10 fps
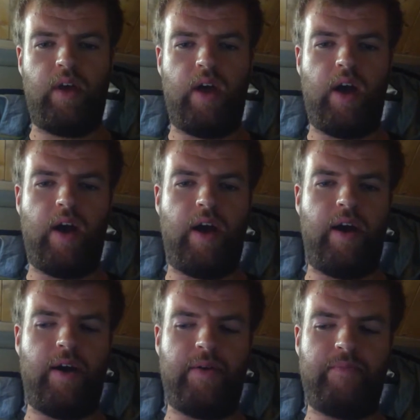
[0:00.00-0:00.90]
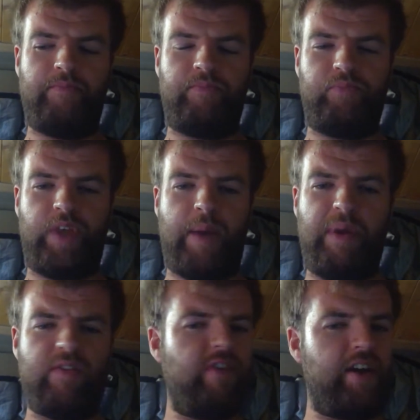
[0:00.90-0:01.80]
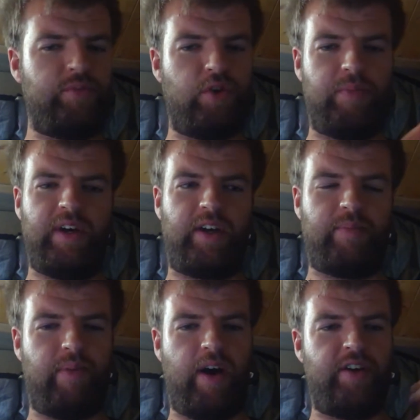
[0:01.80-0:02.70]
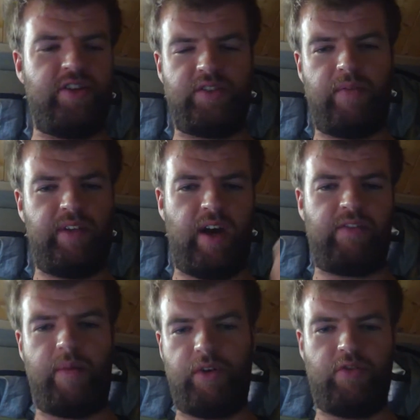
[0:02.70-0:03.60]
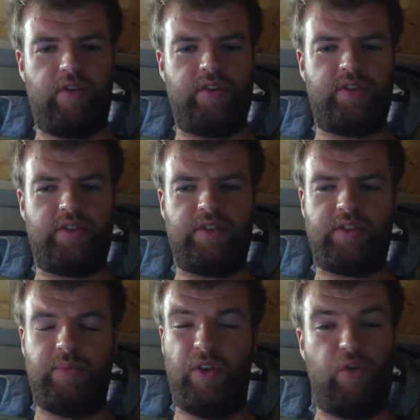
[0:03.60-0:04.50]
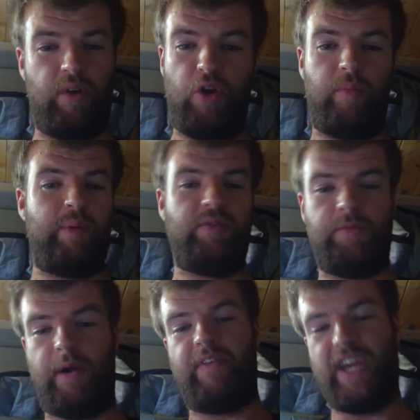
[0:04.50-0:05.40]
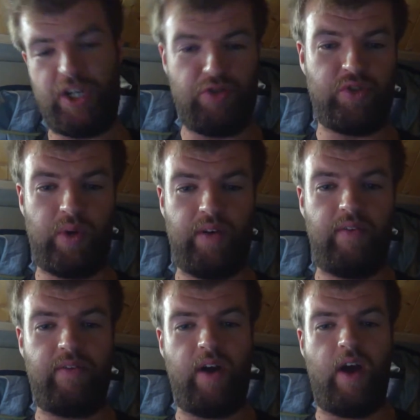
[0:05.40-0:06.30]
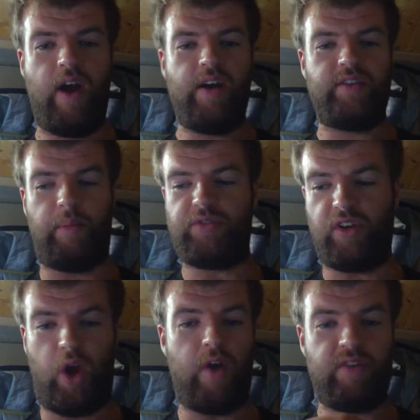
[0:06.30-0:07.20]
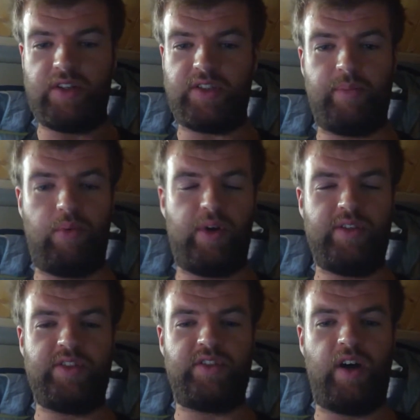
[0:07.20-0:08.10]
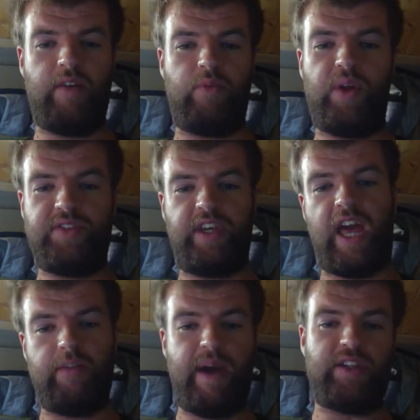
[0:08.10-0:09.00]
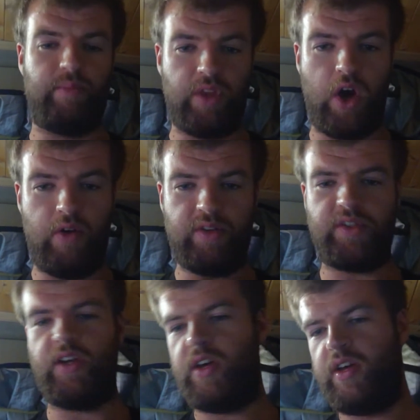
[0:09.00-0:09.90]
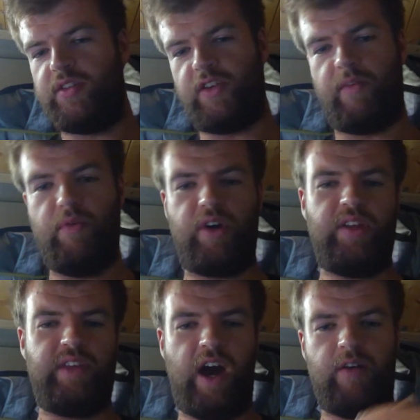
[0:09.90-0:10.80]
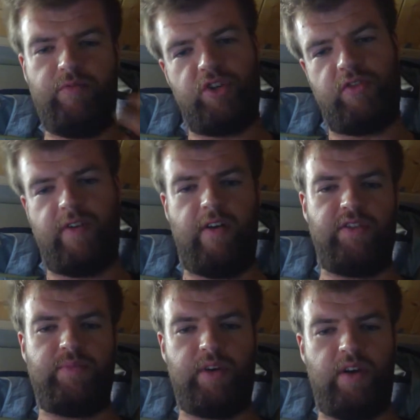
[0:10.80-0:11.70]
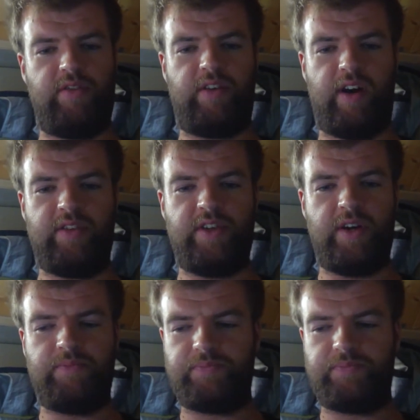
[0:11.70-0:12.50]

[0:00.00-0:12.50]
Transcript: Yeah, a bit of a random topic, but it's just something that I've come across. Seems a lot of people seem to have issues with. So I'm just going to go over some points and stuff. Once again, I've made some notes. So if I'm looking down, just referring to my notes, guys. Yeah.